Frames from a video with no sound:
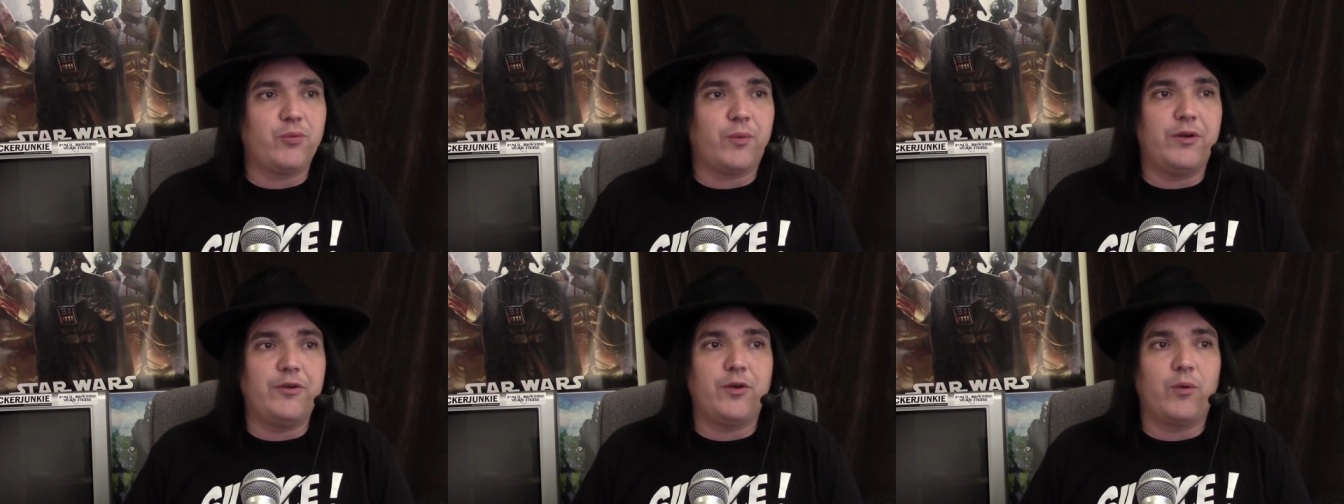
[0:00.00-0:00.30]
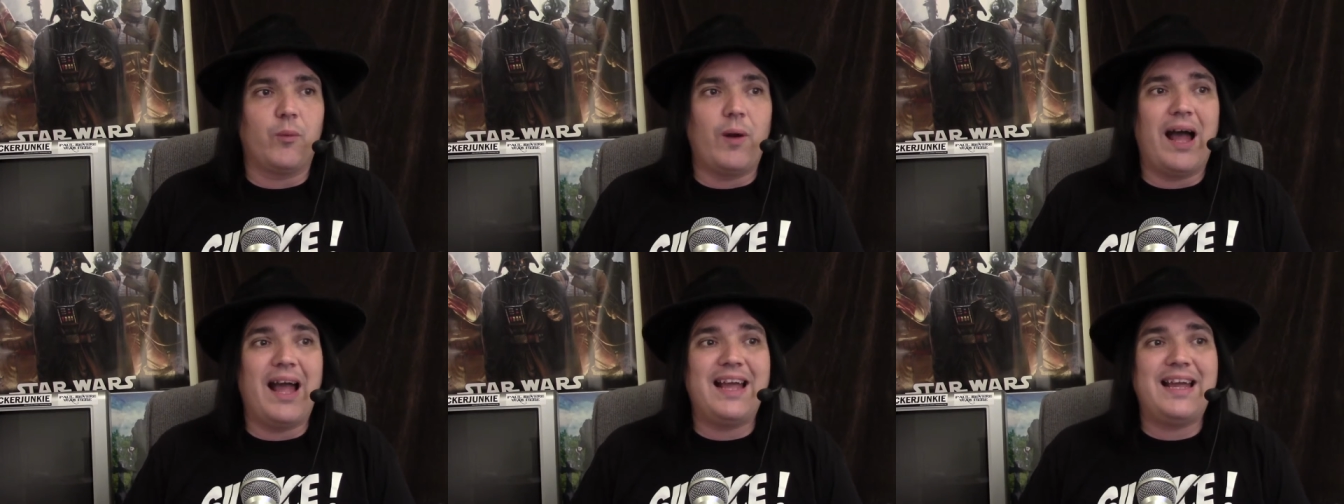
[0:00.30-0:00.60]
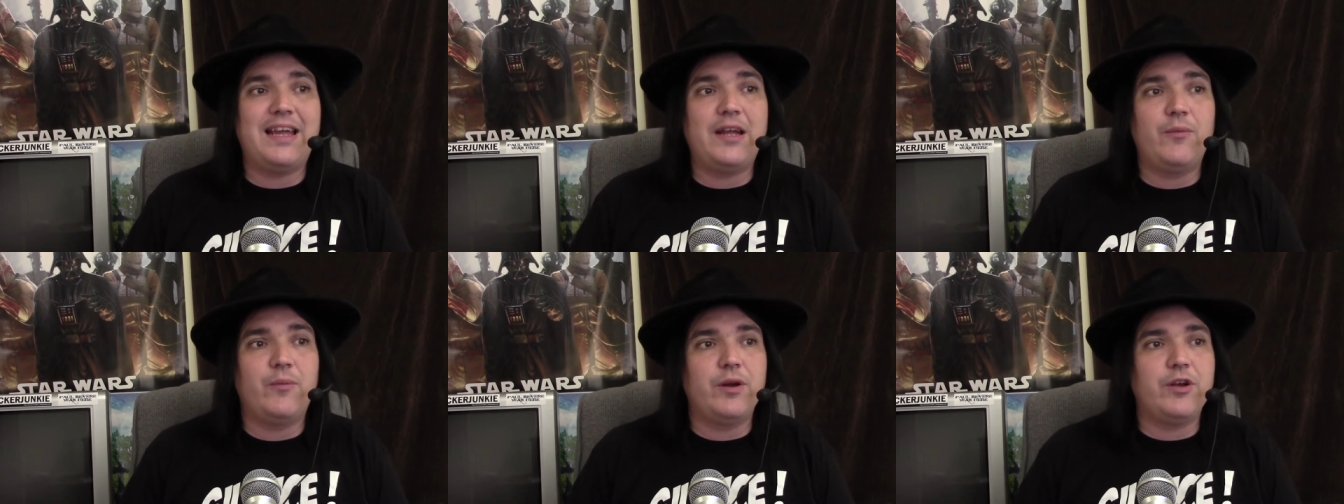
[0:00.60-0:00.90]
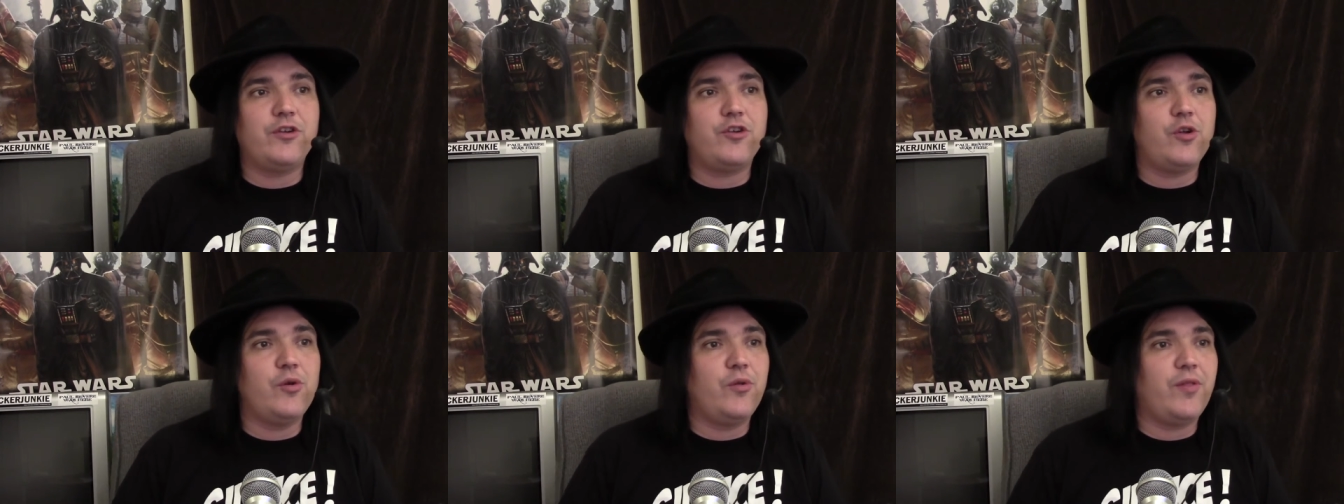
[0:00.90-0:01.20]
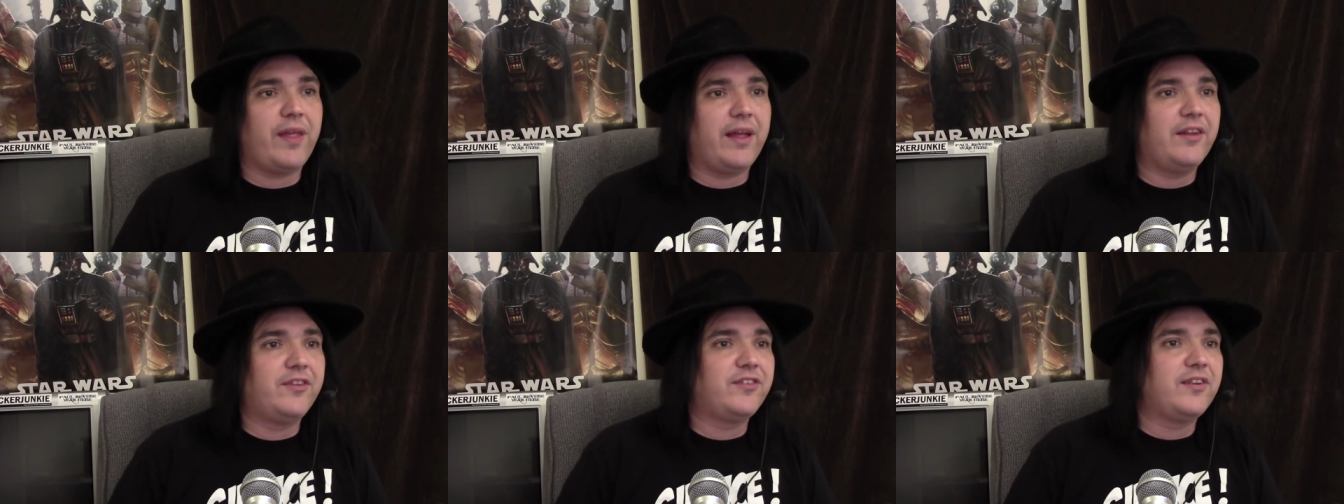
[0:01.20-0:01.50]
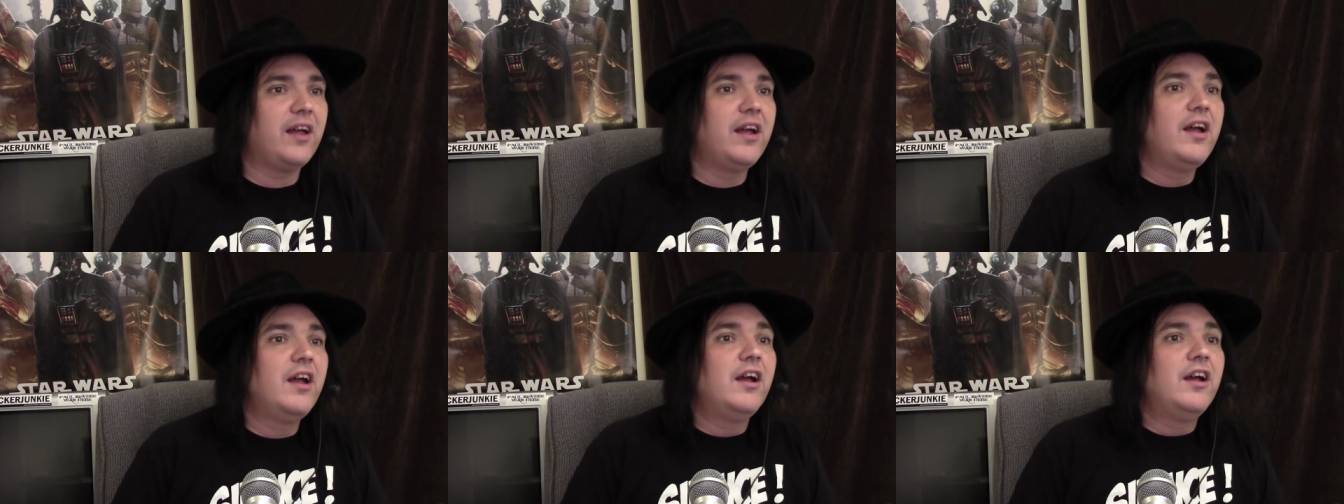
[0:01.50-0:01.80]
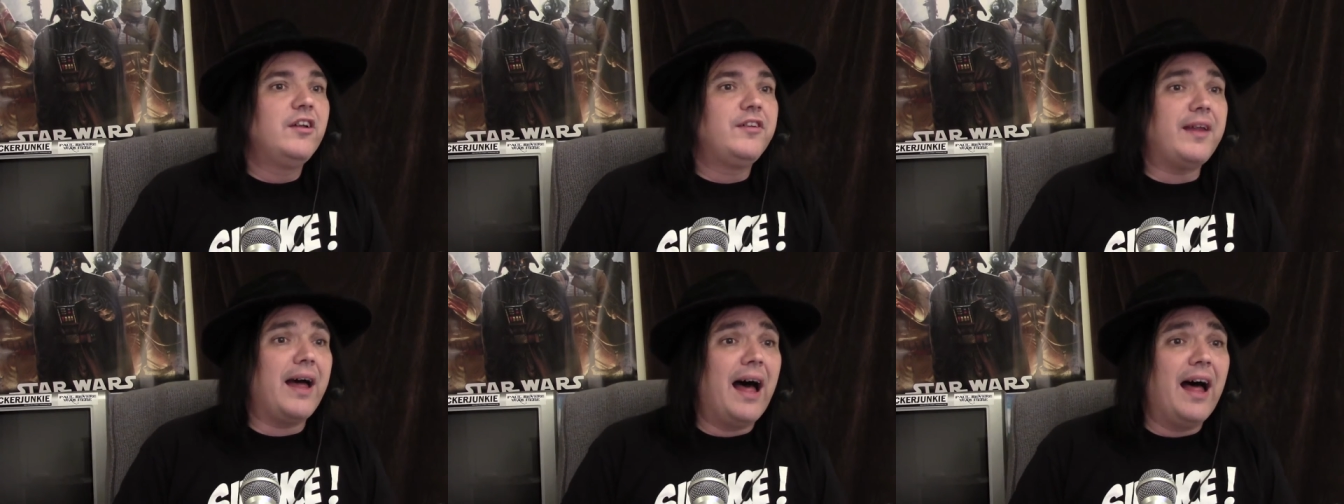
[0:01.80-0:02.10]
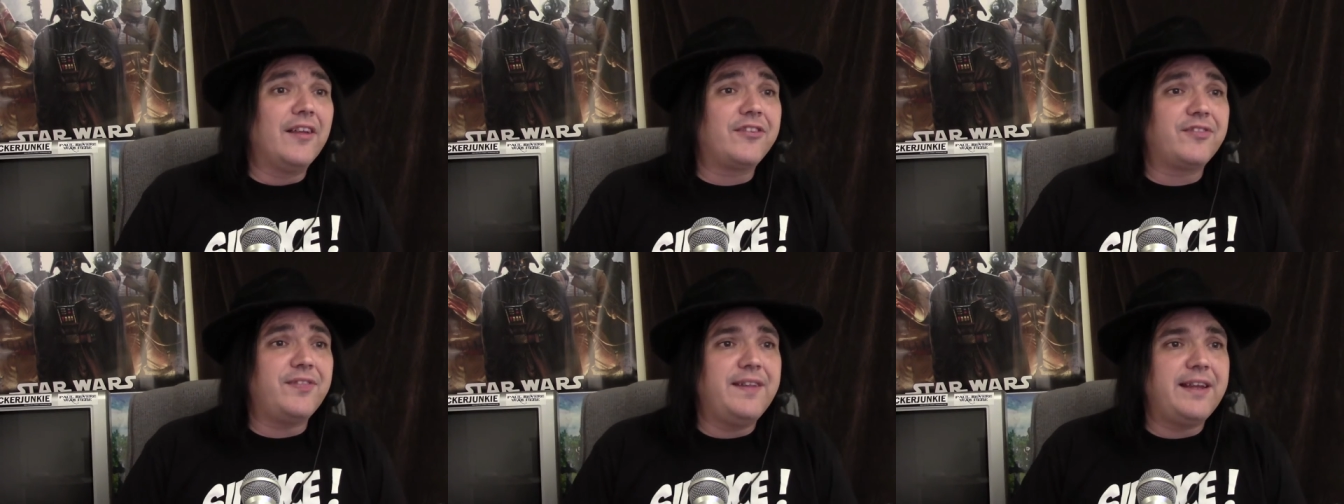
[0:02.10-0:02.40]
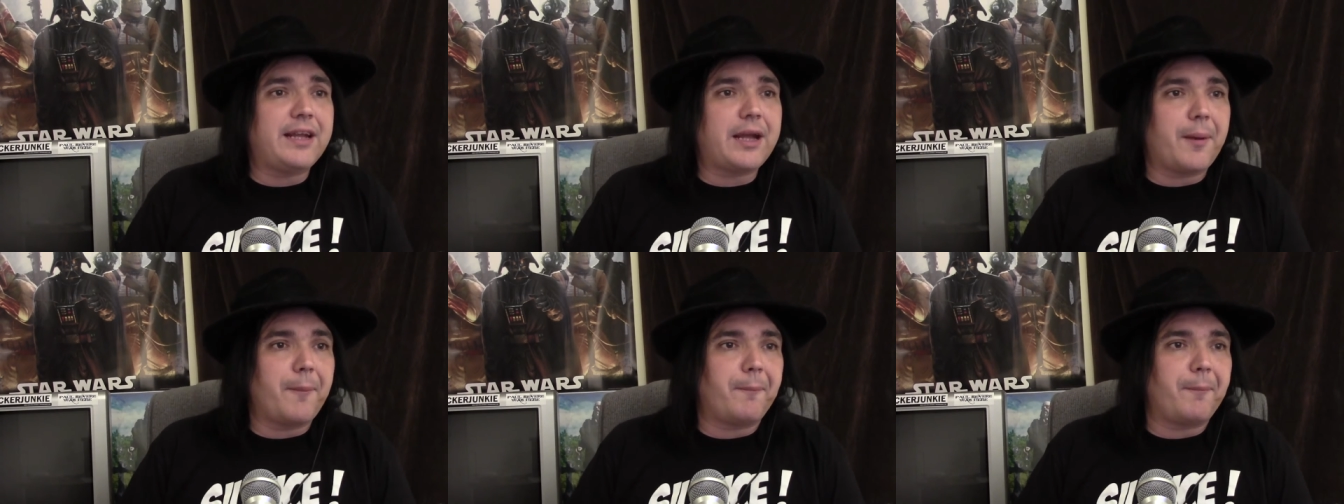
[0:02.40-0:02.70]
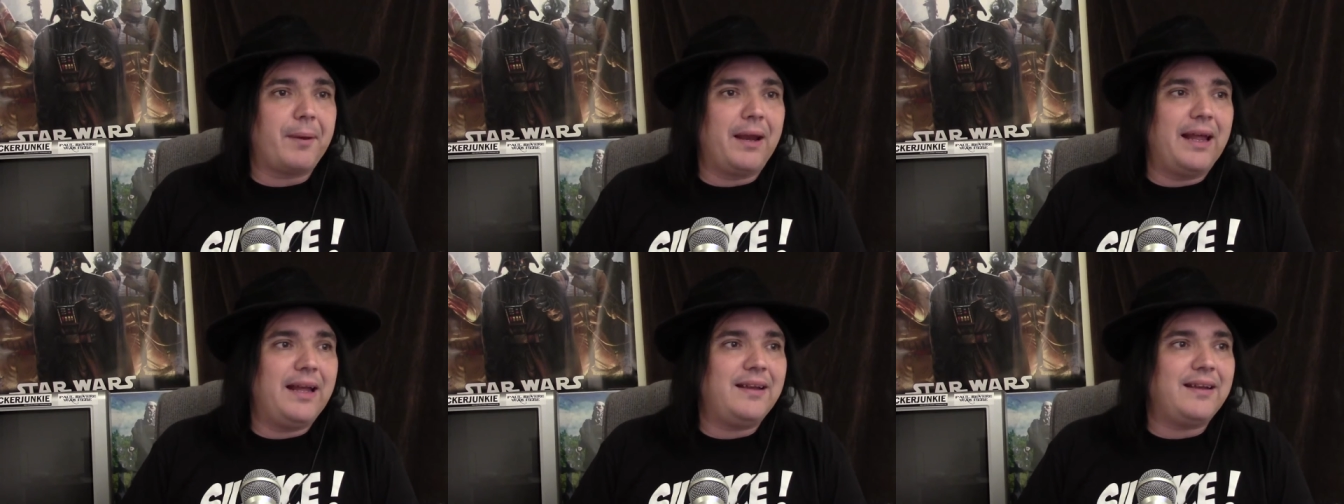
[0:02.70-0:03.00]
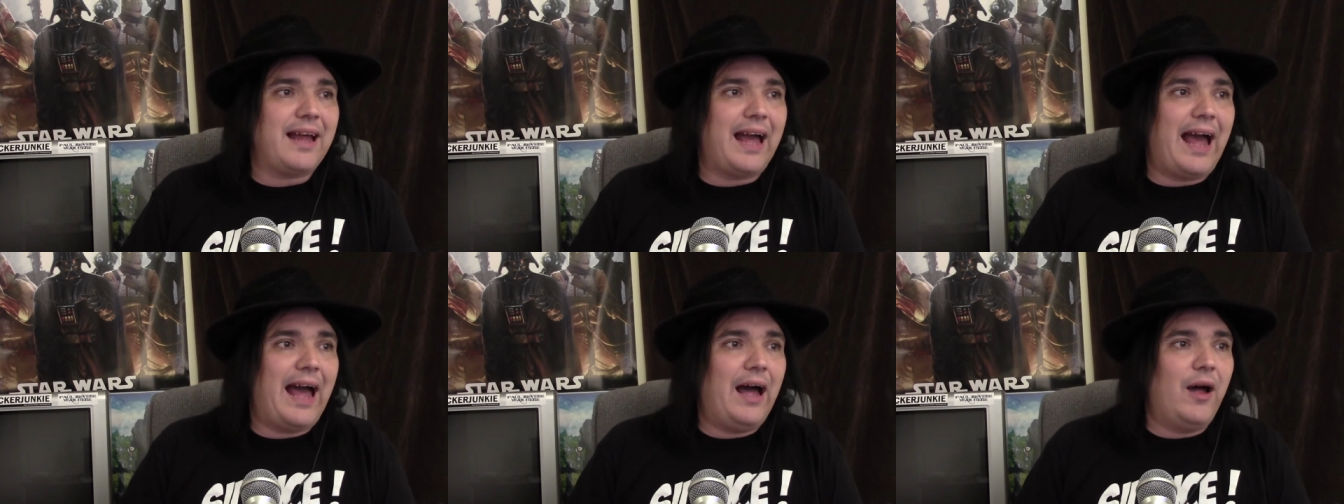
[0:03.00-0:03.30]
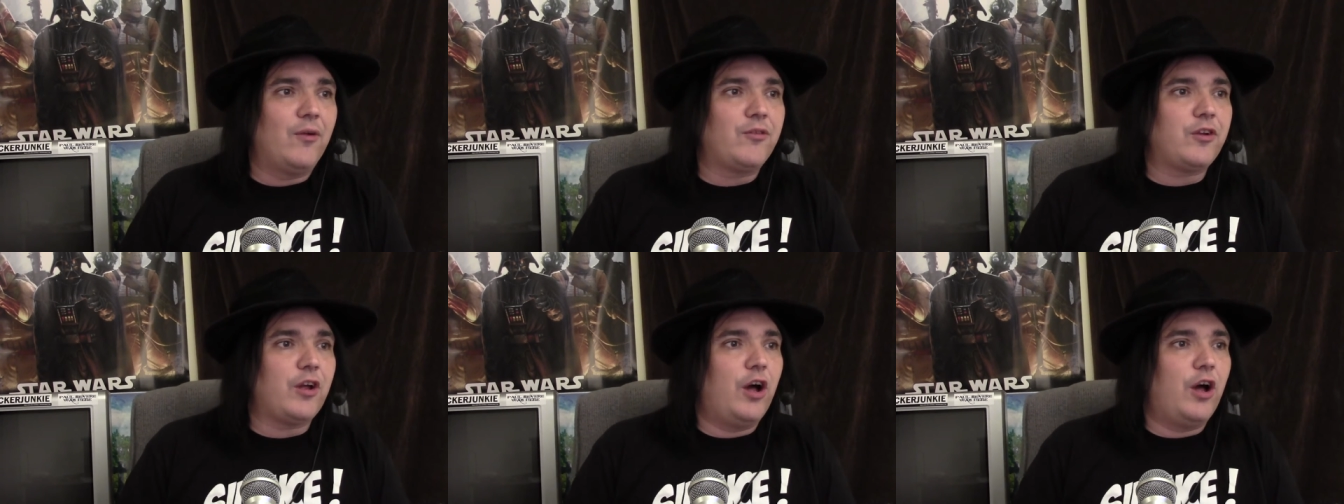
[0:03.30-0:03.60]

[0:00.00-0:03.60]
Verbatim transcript: wondered why he would do this, tossed the complaint out